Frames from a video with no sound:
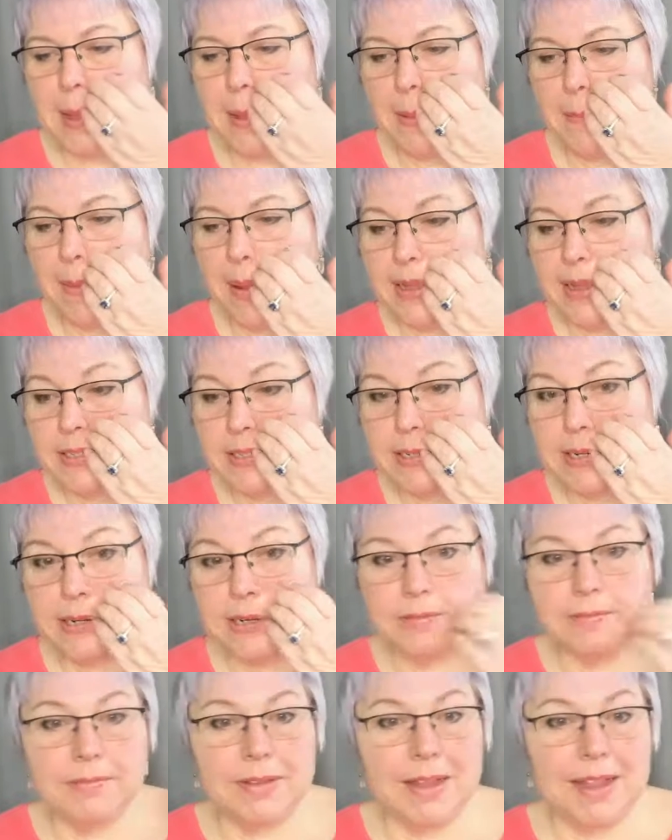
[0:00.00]
I
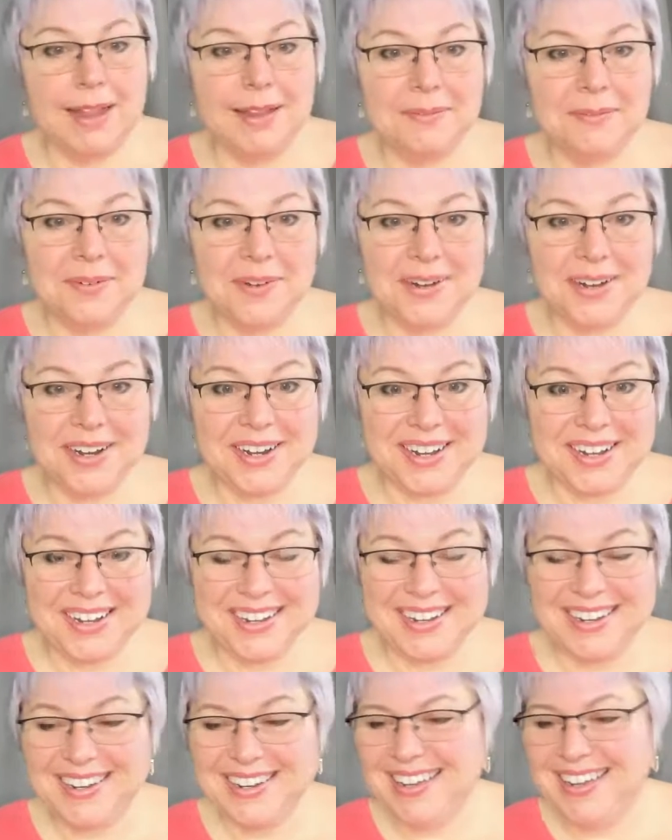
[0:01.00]
start work
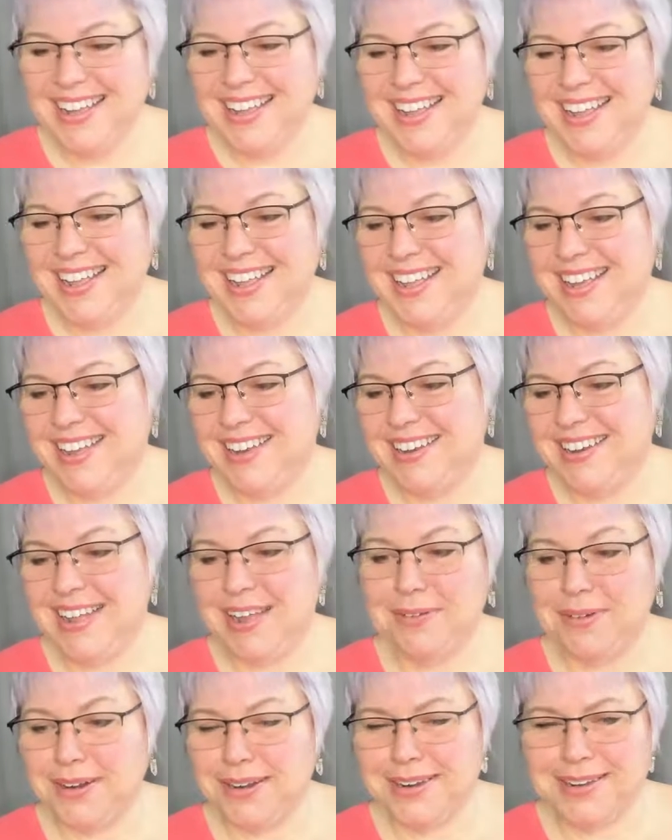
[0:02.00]
and
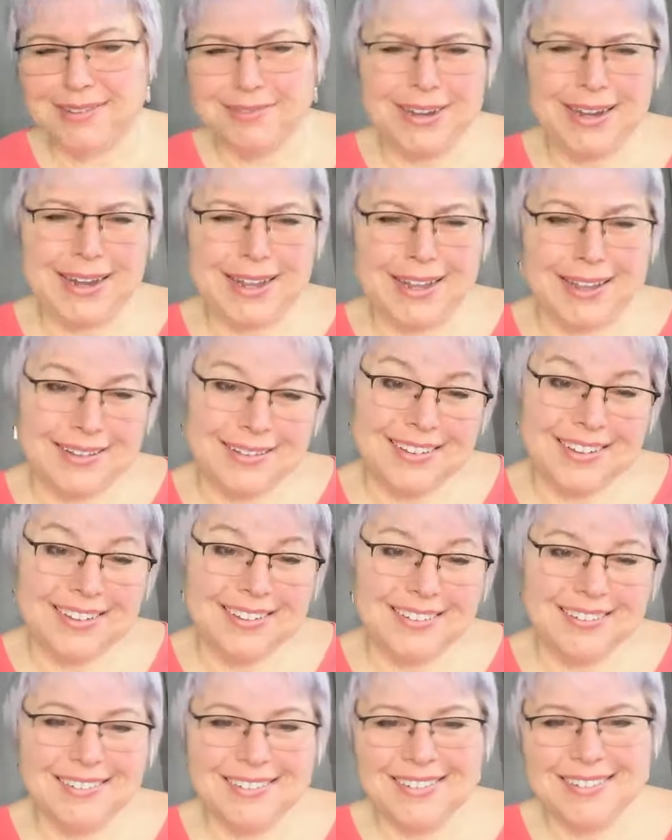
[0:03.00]
not work, reading.
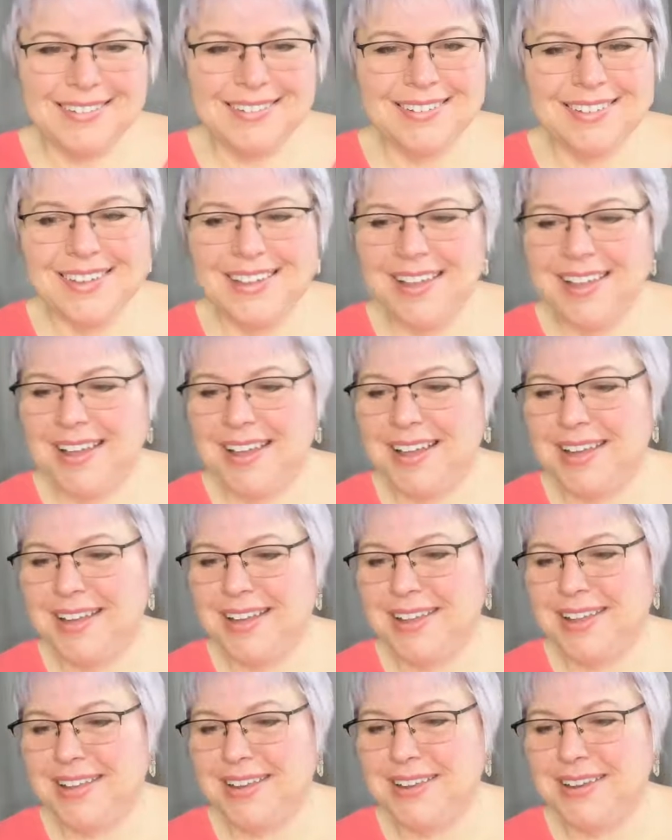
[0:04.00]

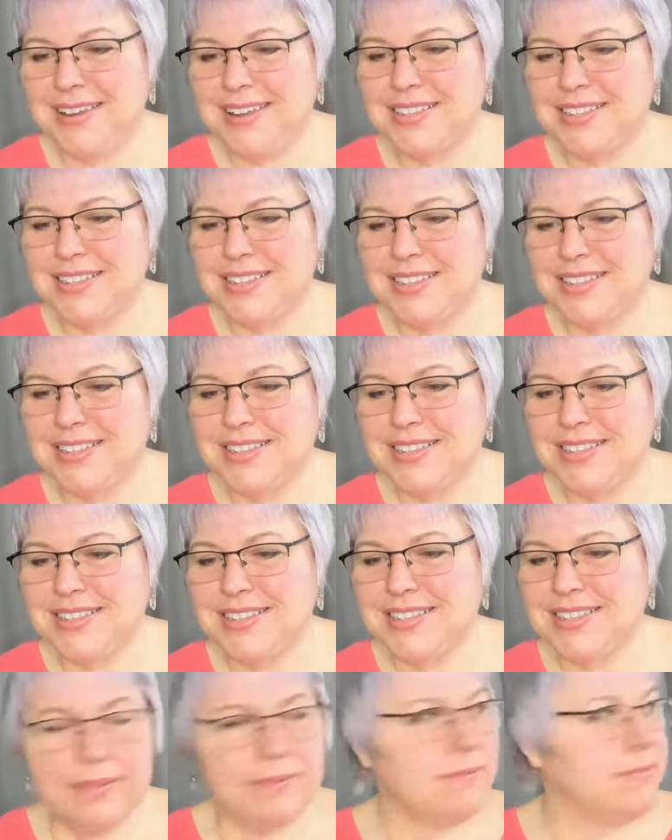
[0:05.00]
And it's
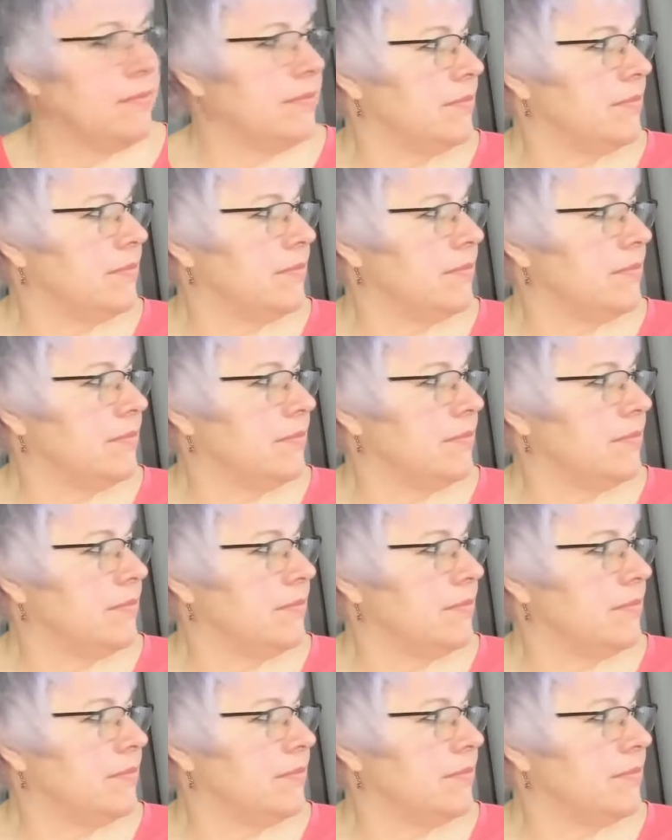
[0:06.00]
snowing.